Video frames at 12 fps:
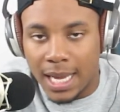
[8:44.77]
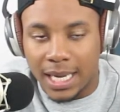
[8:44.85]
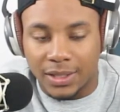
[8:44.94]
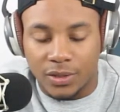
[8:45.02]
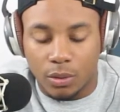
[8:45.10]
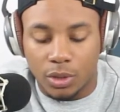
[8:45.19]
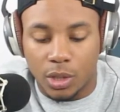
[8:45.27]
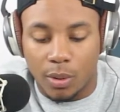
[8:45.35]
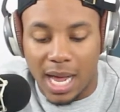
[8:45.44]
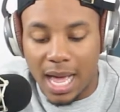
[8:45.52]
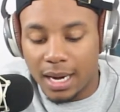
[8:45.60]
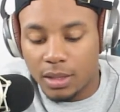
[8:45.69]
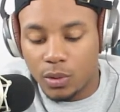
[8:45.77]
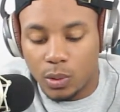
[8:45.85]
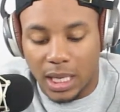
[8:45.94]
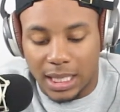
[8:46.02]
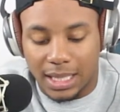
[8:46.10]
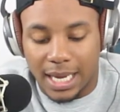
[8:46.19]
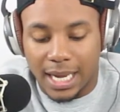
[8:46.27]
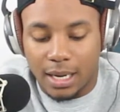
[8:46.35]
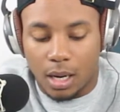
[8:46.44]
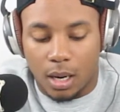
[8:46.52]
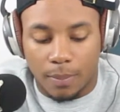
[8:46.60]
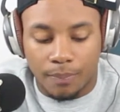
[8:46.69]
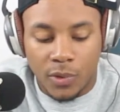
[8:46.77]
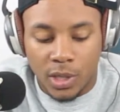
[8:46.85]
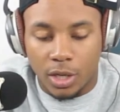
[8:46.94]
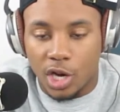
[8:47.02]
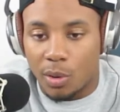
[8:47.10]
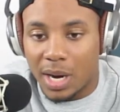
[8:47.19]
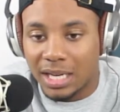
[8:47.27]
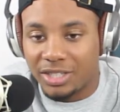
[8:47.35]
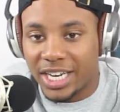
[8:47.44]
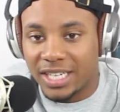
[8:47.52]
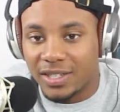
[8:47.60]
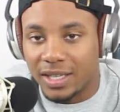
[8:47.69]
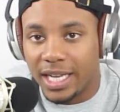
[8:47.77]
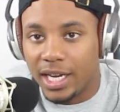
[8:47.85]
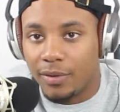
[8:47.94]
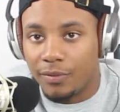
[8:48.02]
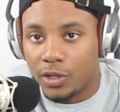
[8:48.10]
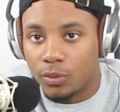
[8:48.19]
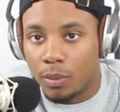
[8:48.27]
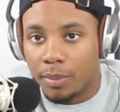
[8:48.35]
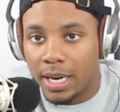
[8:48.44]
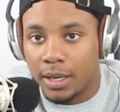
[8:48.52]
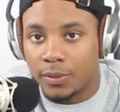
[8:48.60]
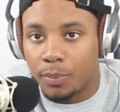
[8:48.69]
And so, an attitude like that, not chasing the individual merits,